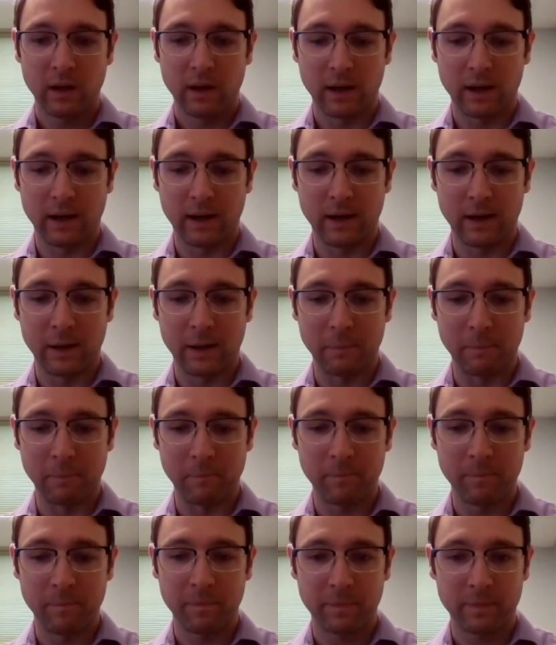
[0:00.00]

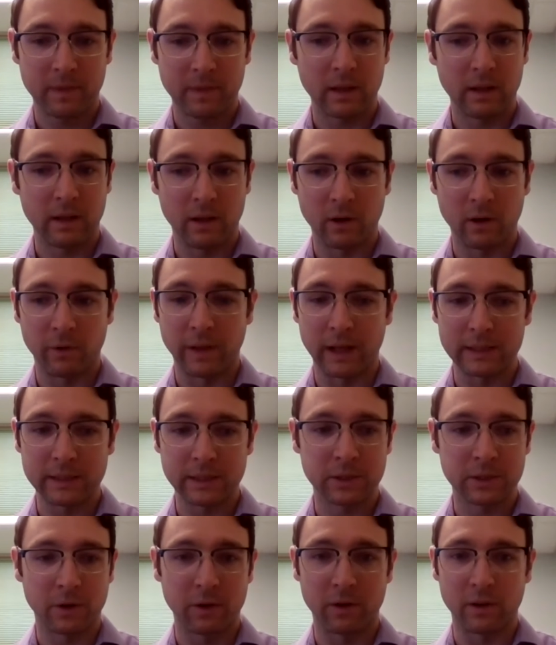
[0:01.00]

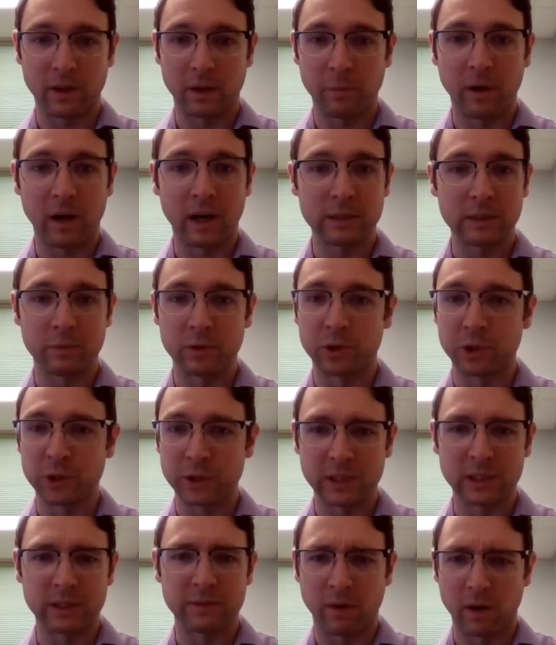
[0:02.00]
That's certainly possible
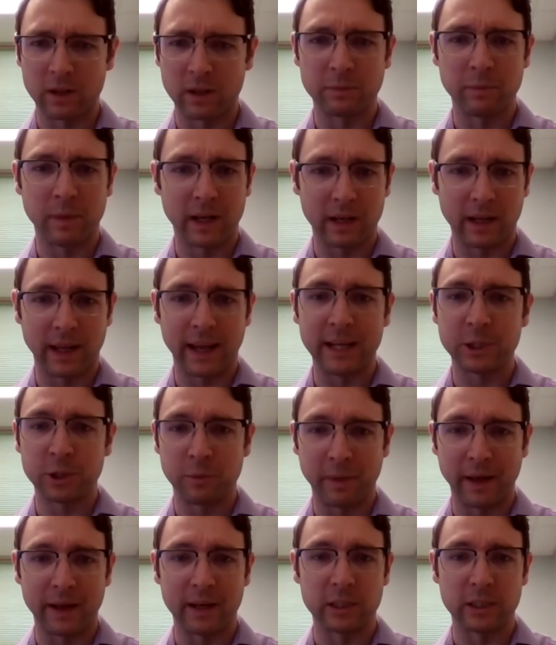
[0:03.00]
just as far as medication
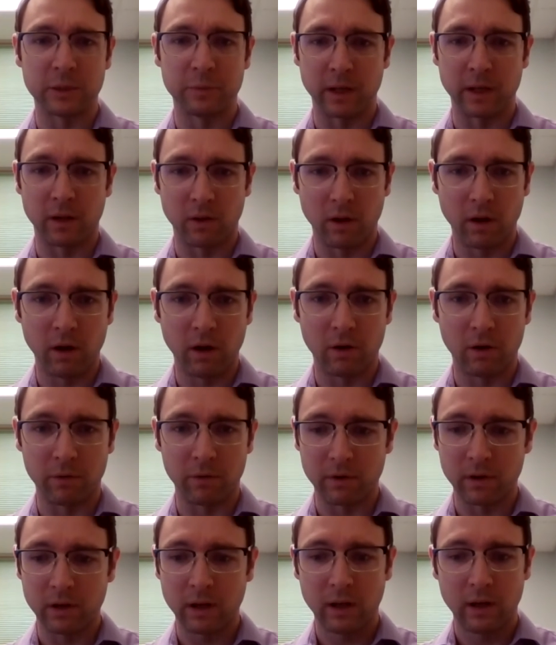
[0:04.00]
management
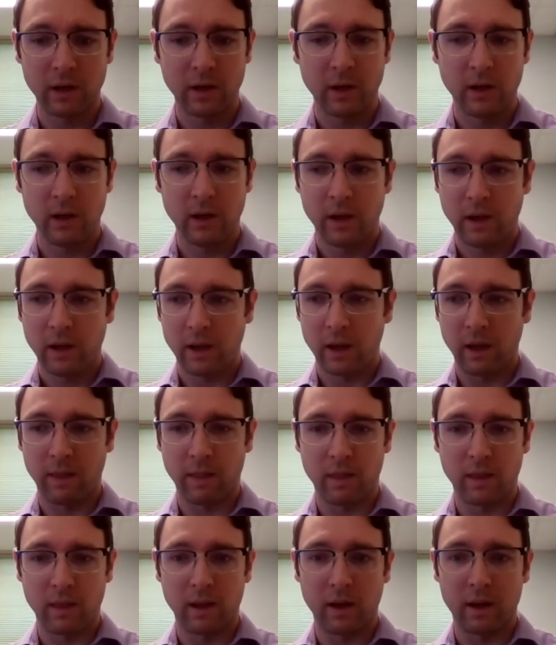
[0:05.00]
alone.
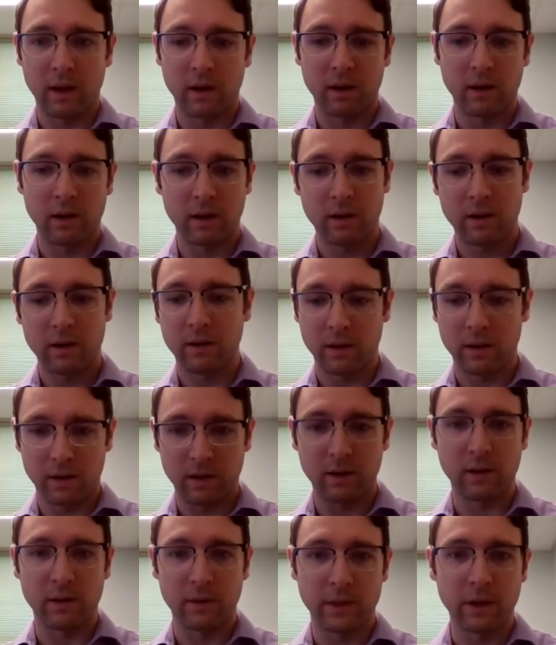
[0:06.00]
And then
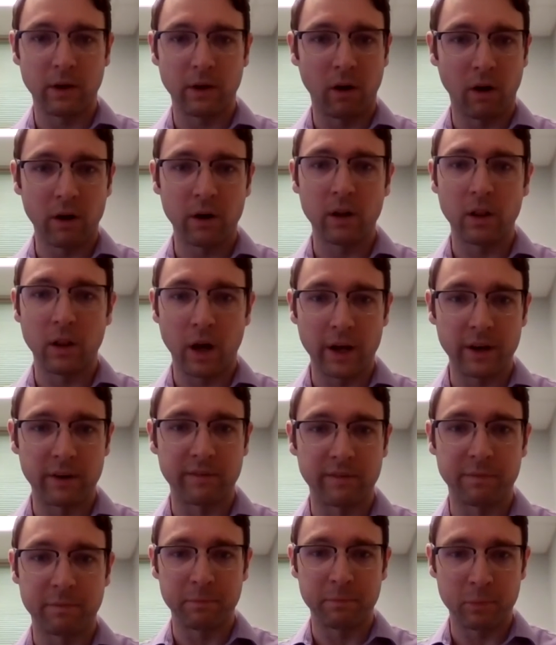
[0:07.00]
there are a lot
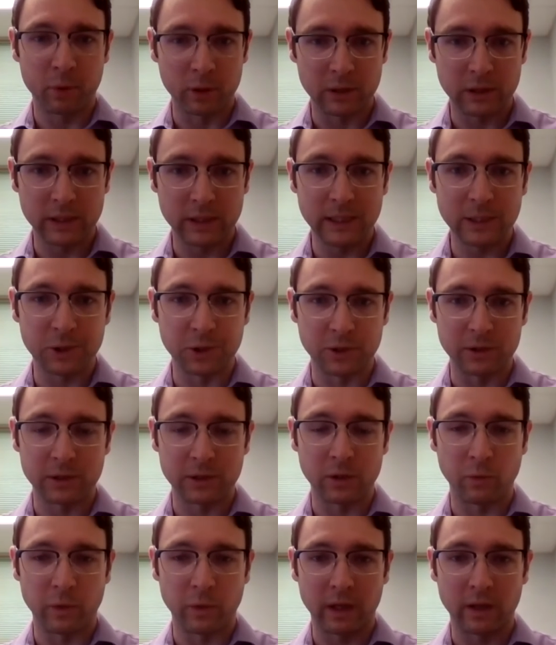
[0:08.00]
of procedures
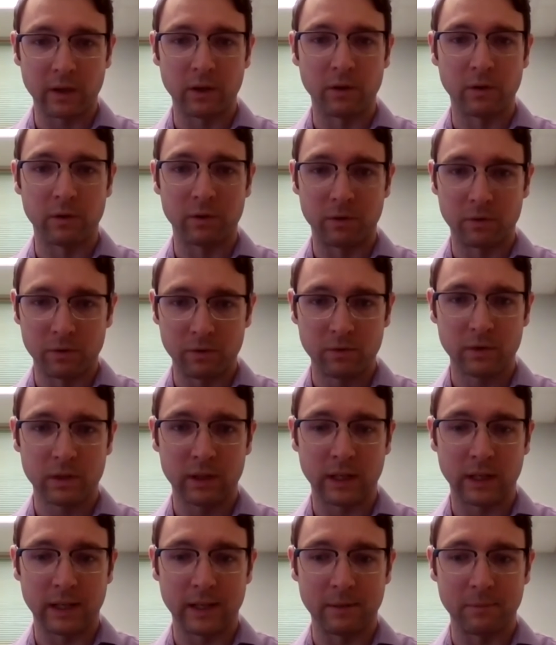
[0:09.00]
that we can do
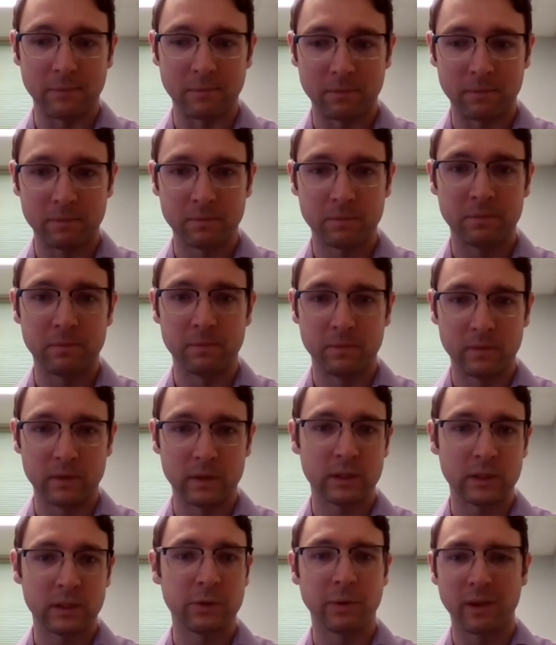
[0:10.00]

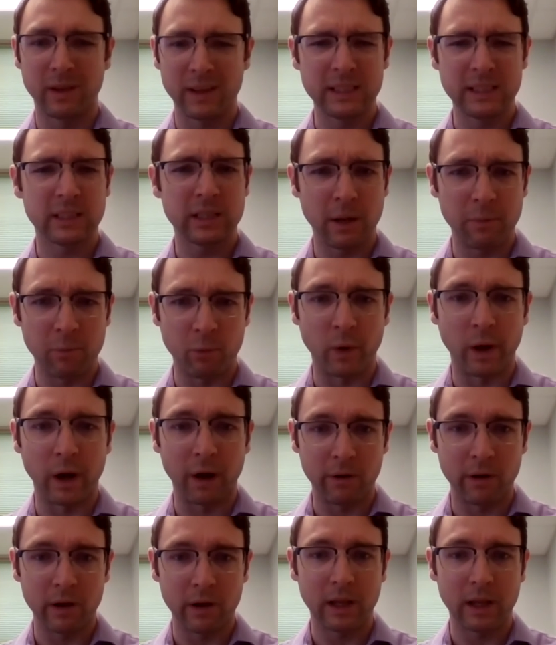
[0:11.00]
to at least
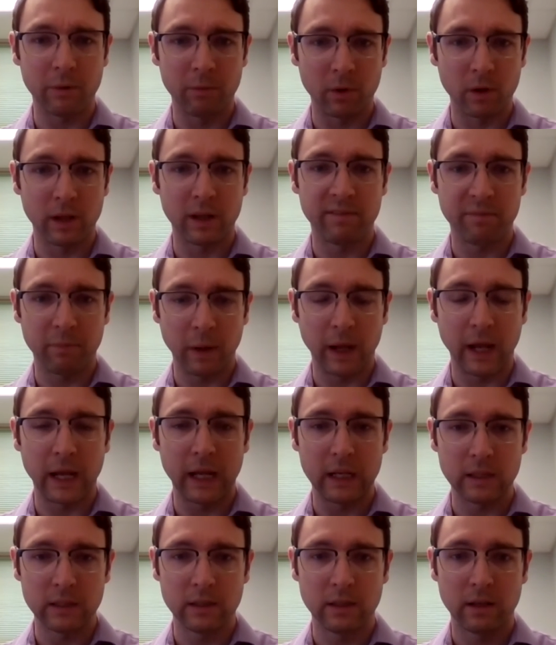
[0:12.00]
temporarily relieve
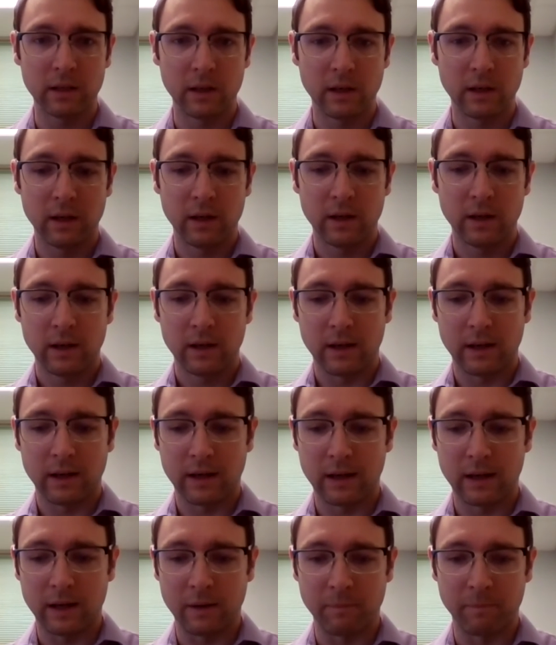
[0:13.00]
pain,
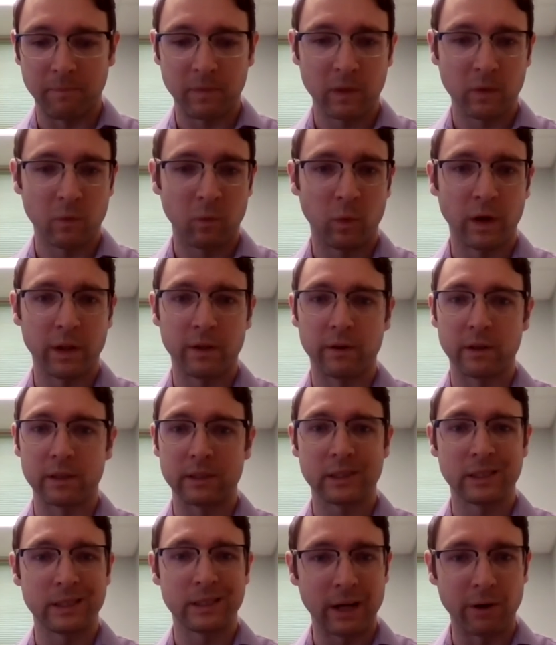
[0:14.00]
whether
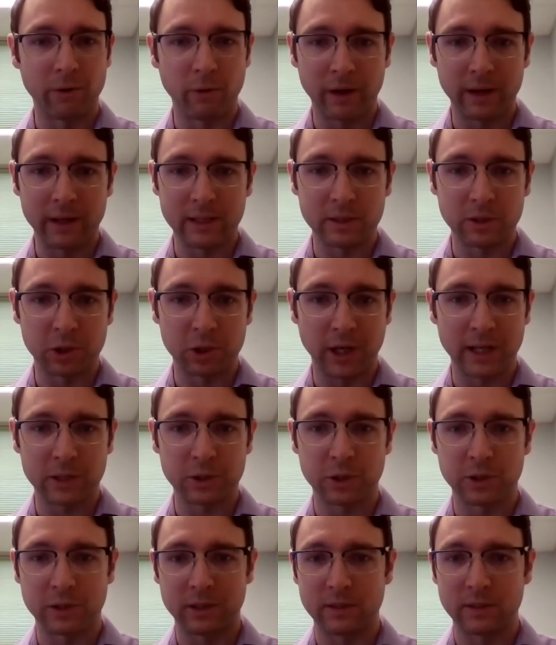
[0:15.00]
it's steroid
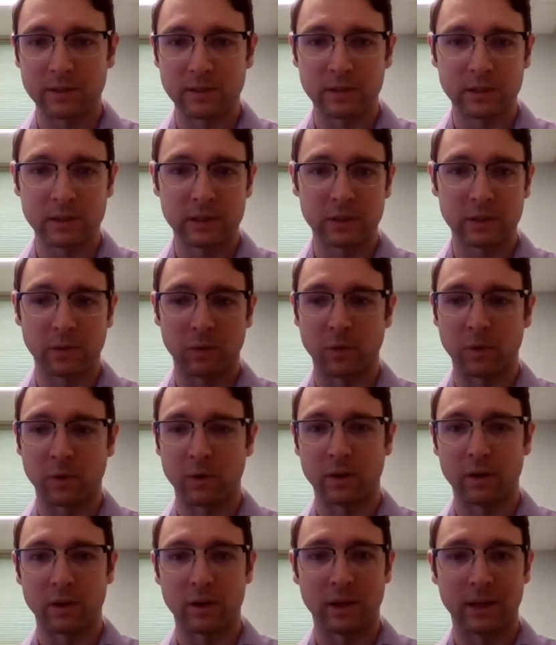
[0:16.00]
injections
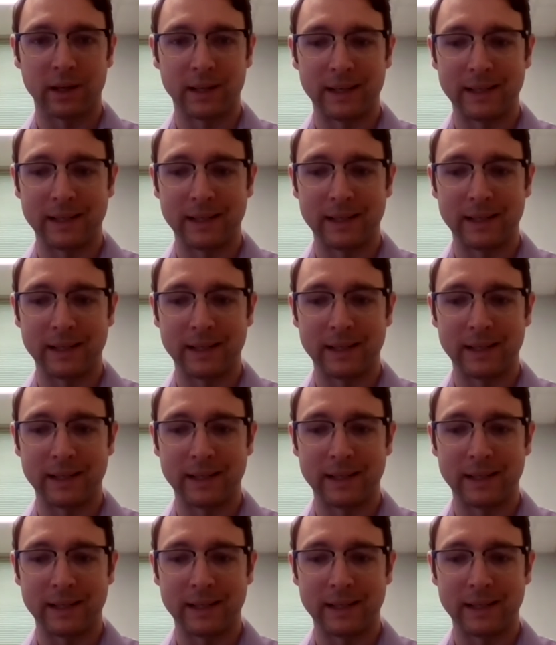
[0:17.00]
or,